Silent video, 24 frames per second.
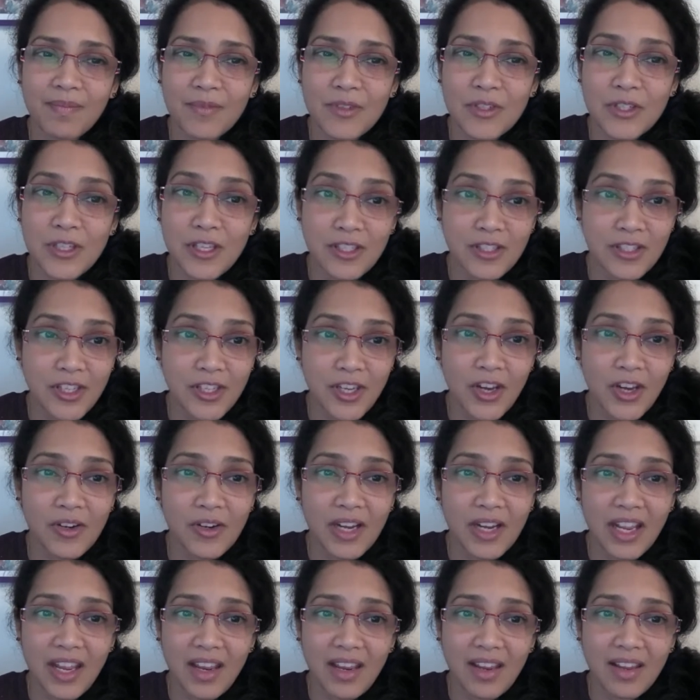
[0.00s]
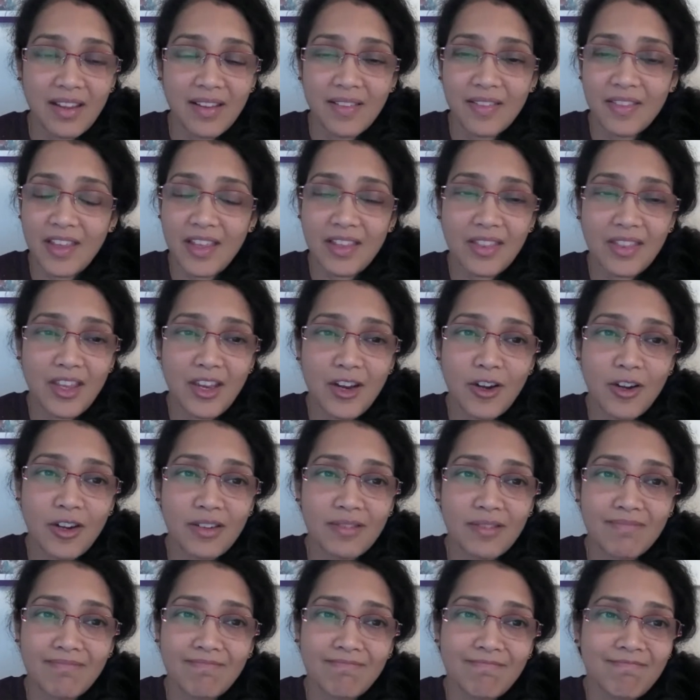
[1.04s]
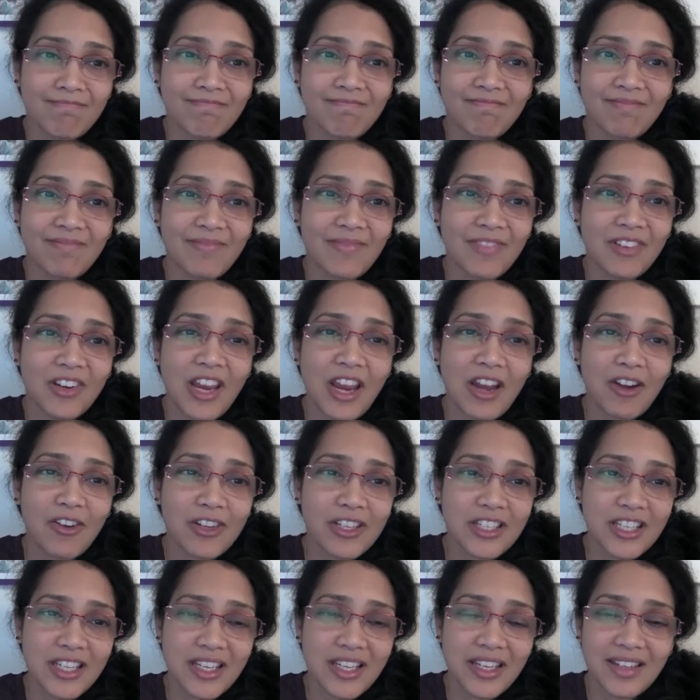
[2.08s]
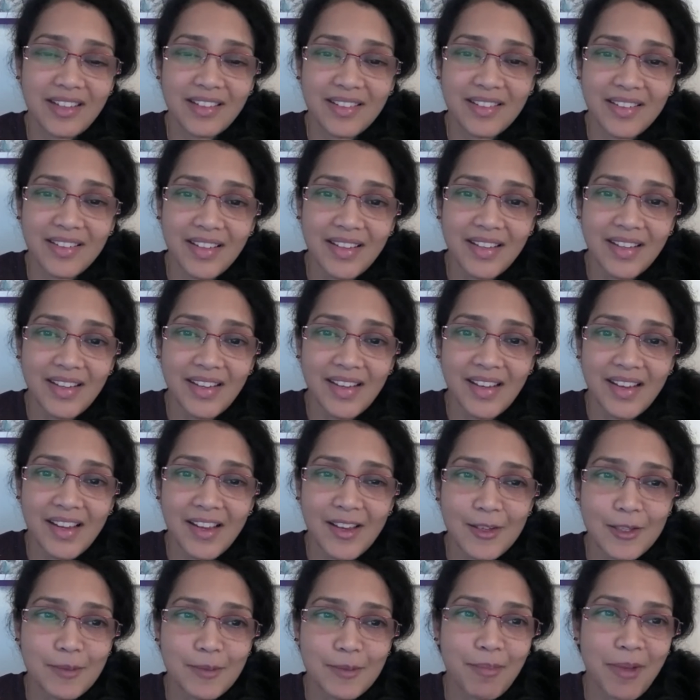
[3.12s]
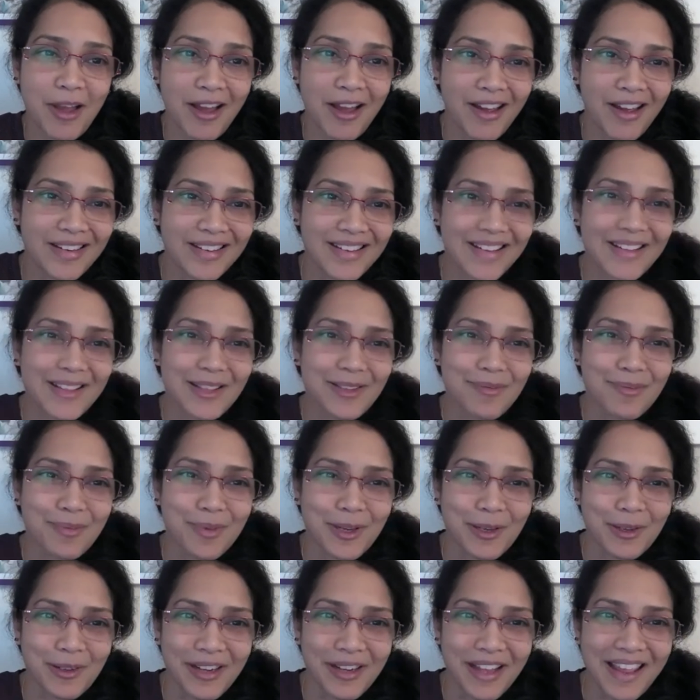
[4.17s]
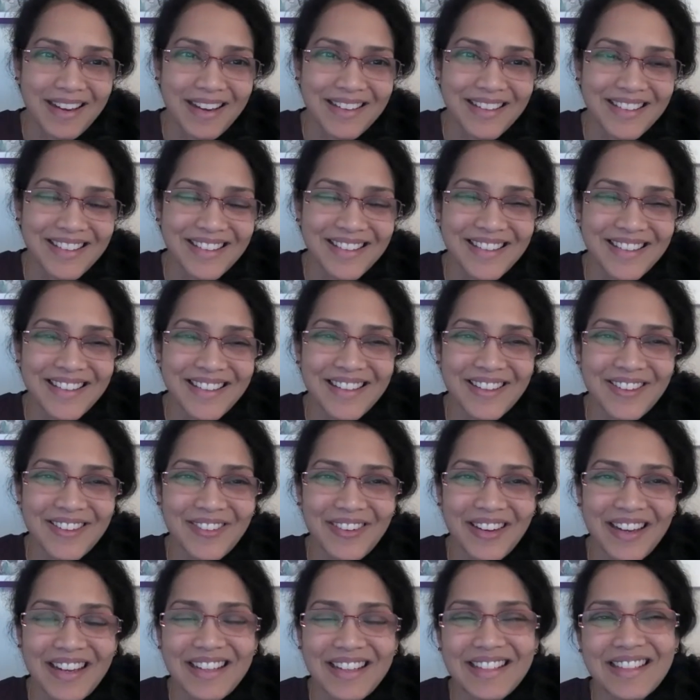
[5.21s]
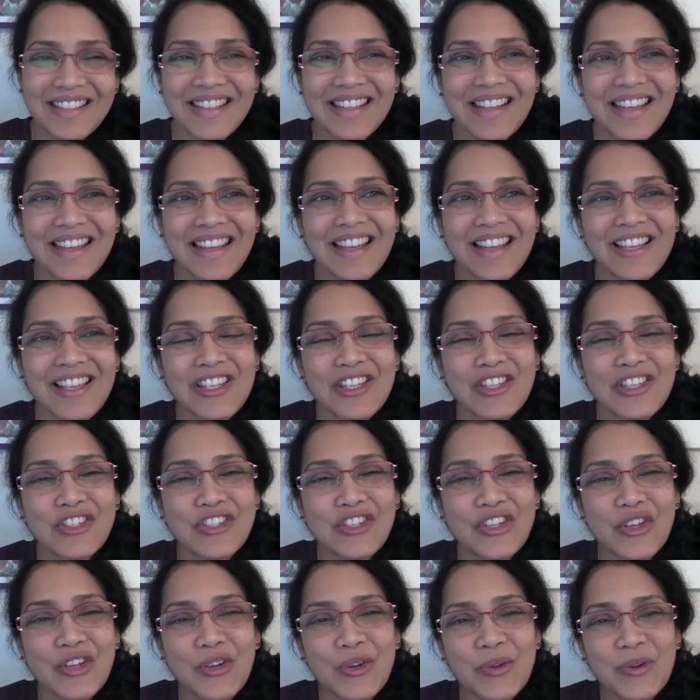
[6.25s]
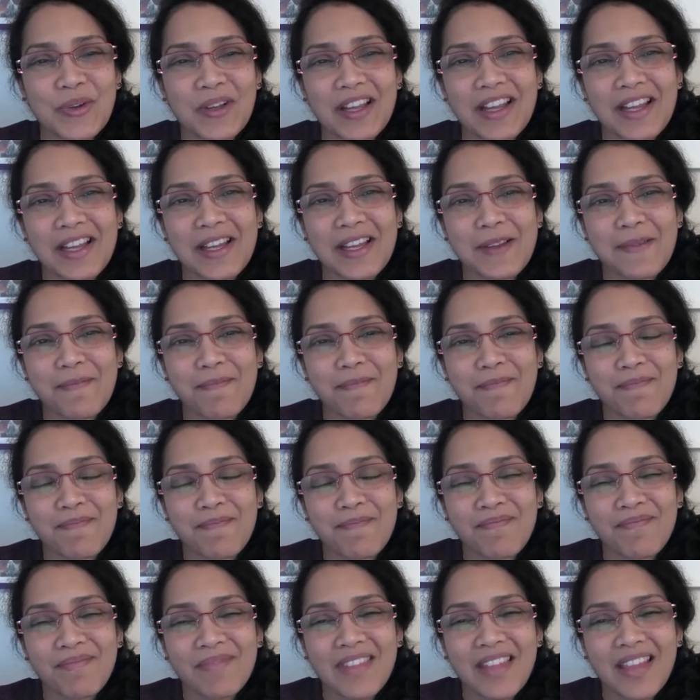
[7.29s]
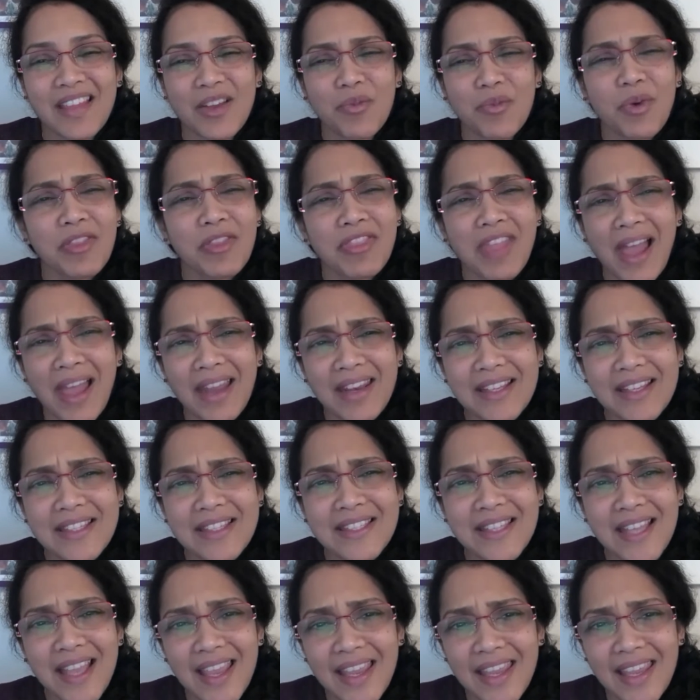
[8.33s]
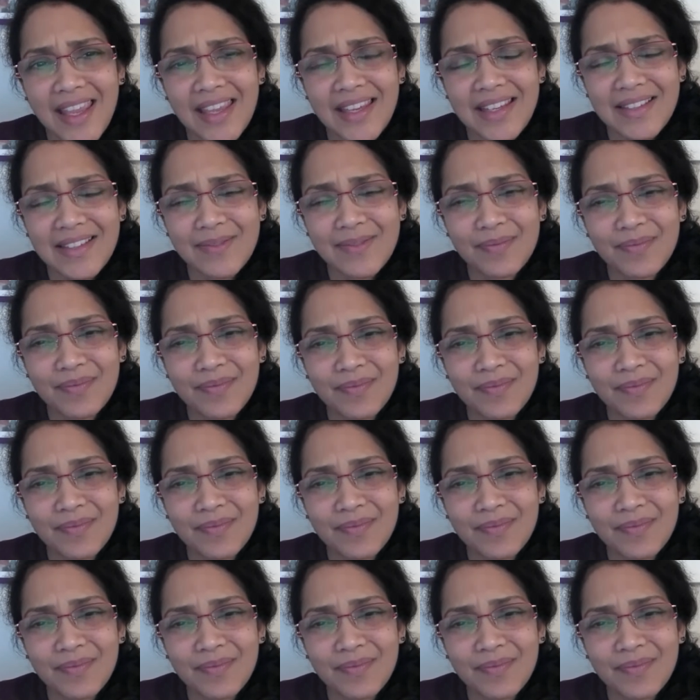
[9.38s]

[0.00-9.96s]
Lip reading: sincerity, then they are guaranteed a spot in the Pure Land, right? So what that is saying,